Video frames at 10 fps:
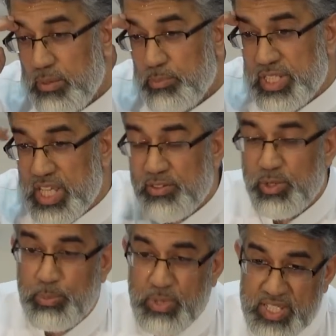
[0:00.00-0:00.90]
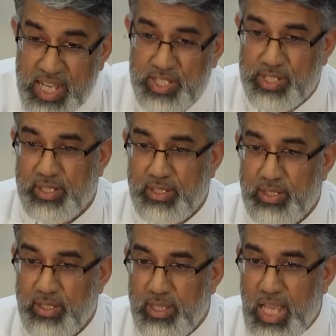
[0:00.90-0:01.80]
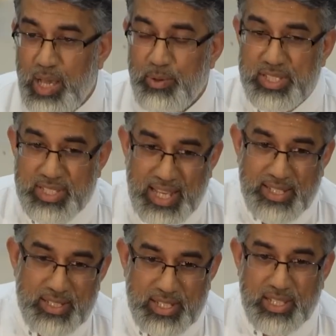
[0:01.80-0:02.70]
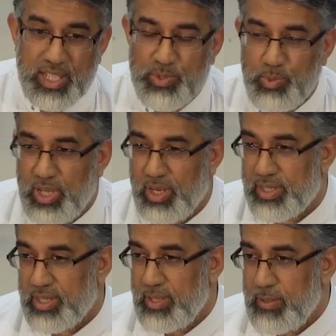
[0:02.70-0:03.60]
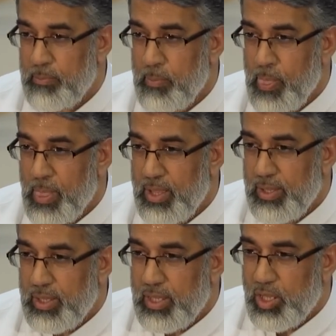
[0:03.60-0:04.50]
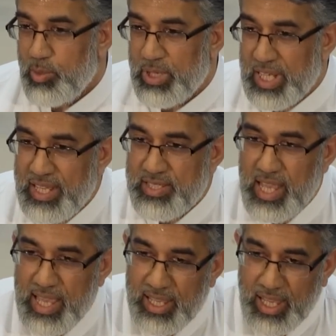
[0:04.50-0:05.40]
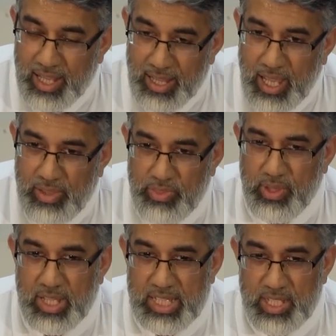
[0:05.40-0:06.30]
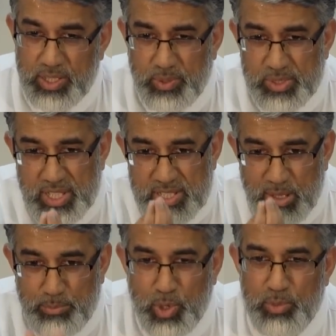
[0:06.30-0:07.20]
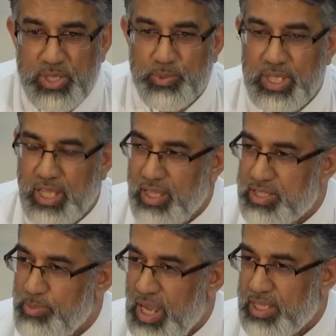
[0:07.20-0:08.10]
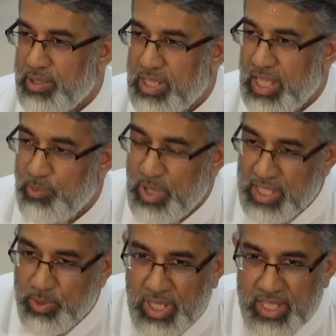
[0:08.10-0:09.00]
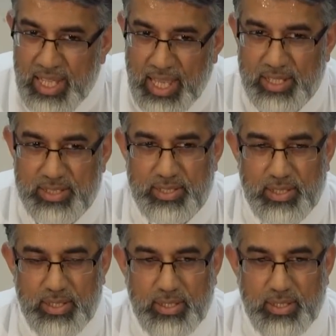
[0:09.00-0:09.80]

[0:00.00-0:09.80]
material possession, our status in this world. But he's saying, a lahza, you know, just a moment with Allah subhanahu wa ta'ala where you connect,